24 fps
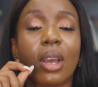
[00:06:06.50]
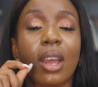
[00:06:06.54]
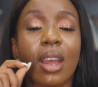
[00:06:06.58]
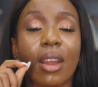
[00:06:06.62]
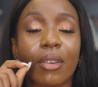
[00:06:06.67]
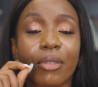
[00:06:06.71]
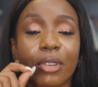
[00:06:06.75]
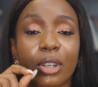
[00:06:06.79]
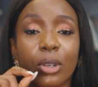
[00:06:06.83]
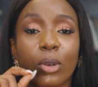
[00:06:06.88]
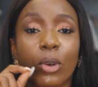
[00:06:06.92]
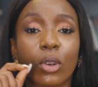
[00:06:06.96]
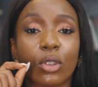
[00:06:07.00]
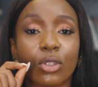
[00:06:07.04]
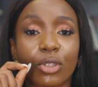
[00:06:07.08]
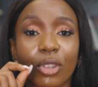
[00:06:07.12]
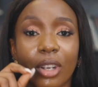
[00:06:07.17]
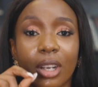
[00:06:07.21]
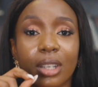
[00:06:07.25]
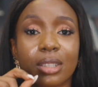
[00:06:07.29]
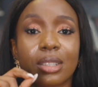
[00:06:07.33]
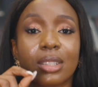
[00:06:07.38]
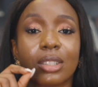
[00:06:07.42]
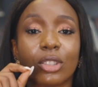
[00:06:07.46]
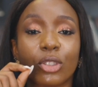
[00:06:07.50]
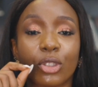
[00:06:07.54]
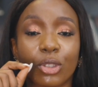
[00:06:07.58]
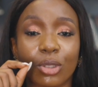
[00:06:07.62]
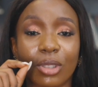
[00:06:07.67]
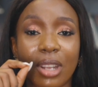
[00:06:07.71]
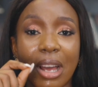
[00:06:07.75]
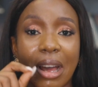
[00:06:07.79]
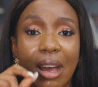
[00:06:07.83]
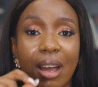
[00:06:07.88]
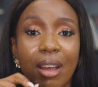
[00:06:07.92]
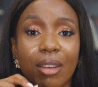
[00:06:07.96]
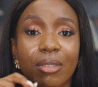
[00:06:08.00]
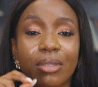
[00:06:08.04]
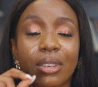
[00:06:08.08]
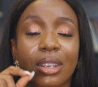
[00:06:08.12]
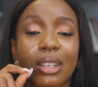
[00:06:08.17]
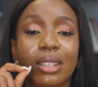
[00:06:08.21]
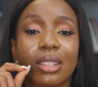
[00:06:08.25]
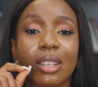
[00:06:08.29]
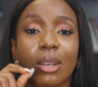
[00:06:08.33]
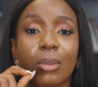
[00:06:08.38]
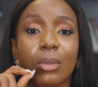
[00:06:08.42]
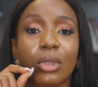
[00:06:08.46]
Every contract should have
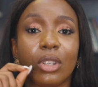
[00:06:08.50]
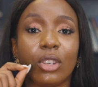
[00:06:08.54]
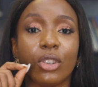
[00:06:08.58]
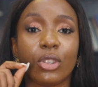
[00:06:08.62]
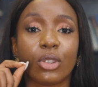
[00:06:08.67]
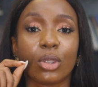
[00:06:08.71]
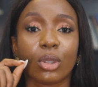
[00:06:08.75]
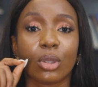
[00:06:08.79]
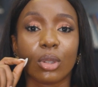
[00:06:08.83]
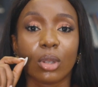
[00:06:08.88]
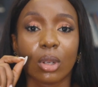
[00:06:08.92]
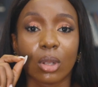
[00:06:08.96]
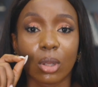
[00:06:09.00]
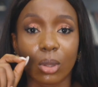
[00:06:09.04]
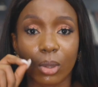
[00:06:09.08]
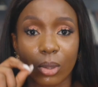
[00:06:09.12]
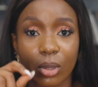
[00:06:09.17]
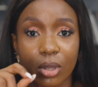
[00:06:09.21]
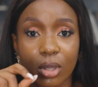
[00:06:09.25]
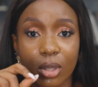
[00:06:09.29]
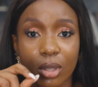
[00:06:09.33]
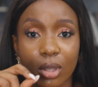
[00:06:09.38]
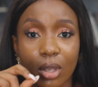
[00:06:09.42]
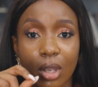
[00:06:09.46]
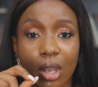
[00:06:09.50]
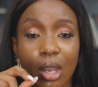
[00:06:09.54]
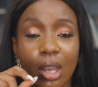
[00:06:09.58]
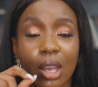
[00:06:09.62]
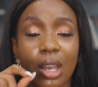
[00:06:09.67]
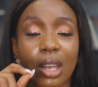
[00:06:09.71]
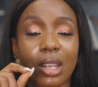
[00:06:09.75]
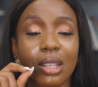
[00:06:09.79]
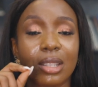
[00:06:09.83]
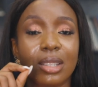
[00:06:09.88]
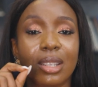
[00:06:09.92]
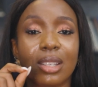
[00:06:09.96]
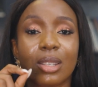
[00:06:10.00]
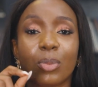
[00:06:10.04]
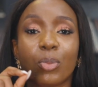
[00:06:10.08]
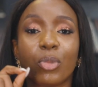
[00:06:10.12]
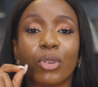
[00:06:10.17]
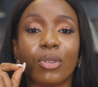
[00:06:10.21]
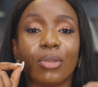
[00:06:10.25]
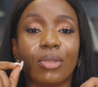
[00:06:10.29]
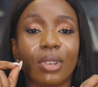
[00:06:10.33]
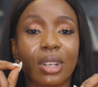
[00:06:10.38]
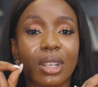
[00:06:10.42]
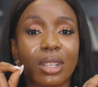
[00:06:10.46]
a termination clause. This
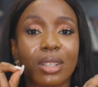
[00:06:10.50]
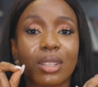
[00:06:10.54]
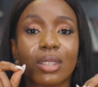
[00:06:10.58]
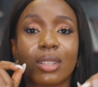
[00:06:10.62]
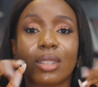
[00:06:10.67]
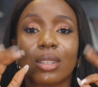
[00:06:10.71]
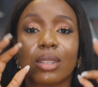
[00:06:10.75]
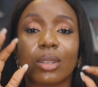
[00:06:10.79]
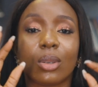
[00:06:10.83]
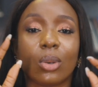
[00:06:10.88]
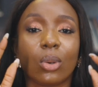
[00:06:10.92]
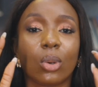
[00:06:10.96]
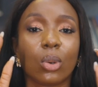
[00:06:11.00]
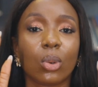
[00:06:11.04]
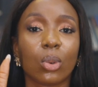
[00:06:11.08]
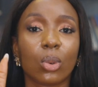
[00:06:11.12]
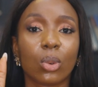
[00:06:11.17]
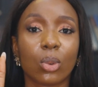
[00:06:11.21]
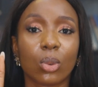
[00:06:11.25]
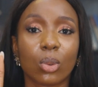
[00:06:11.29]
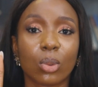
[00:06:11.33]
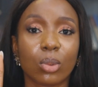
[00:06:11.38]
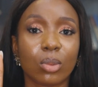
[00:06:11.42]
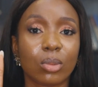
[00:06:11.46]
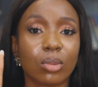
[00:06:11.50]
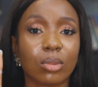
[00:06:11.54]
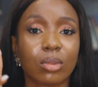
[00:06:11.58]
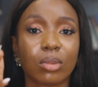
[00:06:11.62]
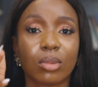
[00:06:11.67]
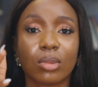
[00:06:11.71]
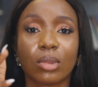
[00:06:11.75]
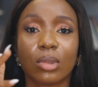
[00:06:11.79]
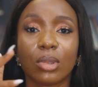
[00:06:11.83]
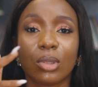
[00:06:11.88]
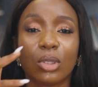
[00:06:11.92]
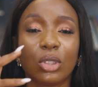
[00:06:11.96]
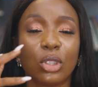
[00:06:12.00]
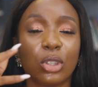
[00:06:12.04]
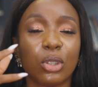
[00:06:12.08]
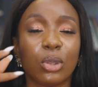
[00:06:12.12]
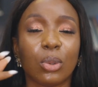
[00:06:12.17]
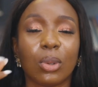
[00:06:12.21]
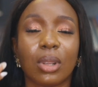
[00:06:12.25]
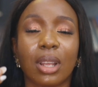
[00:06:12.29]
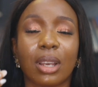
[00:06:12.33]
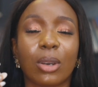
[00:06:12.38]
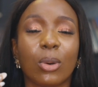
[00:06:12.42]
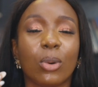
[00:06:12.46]
prevents,
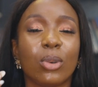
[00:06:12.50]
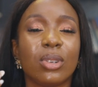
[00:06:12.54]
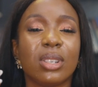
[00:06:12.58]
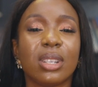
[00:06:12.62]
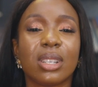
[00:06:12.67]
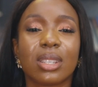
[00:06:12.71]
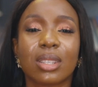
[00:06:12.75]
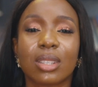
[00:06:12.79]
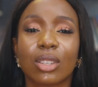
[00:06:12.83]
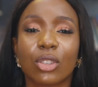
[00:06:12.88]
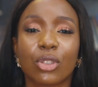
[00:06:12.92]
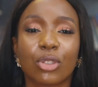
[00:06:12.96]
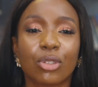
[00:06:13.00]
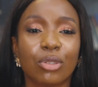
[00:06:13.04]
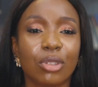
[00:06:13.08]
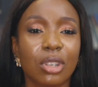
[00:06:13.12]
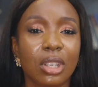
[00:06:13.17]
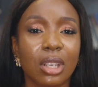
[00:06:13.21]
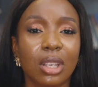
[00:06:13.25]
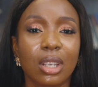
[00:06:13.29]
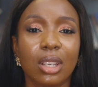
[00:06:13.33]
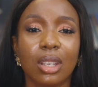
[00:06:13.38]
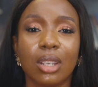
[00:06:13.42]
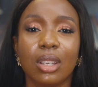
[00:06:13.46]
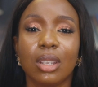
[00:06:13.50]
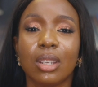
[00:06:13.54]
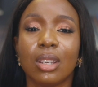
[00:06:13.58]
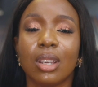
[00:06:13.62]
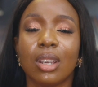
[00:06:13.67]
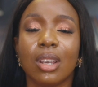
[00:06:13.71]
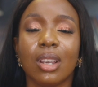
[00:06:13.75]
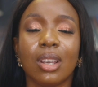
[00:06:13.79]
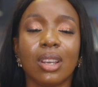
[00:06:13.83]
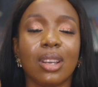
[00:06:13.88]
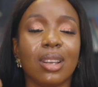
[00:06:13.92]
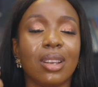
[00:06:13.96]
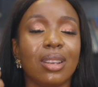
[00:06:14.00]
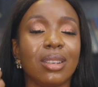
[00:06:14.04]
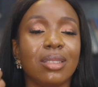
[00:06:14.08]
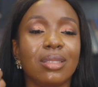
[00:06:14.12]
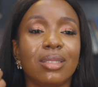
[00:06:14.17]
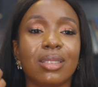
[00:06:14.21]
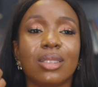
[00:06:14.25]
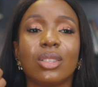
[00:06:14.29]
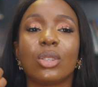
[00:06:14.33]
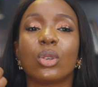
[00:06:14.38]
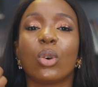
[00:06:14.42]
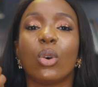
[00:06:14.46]
like unnecessary
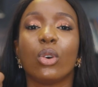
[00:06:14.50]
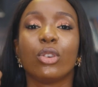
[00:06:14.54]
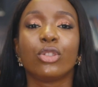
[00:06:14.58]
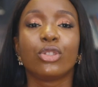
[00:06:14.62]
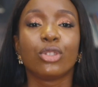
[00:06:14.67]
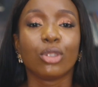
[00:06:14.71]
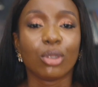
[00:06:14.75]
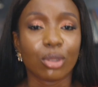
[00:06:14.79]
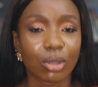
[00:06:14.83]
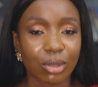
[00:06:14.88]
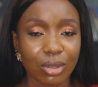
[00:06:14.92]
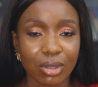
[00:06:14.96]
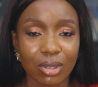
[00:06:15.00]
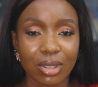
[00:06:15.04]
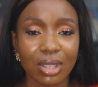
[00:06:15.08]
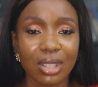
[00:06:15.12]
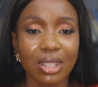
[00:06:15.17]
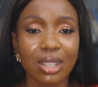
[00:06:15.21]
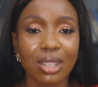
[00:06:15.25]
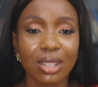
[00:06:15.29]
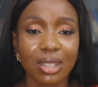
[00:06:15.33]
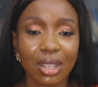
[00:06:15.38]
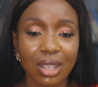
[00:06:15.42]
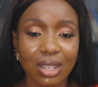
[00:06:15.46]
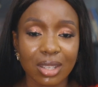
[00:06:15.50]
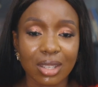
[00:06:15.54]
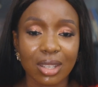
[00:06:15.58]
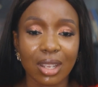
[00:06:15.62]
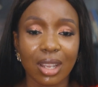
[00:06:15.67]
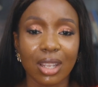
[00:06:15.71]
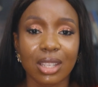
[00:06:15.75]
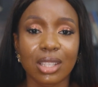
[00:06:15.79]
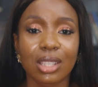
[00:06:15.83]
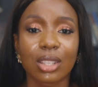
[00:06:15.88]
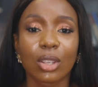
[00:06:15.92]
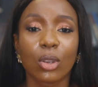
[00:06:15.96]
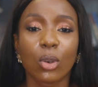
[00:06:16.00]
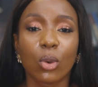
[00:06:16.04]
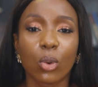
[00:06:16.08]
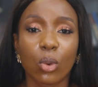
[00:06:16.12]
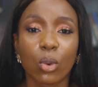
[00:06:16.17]
discussions in the sense that,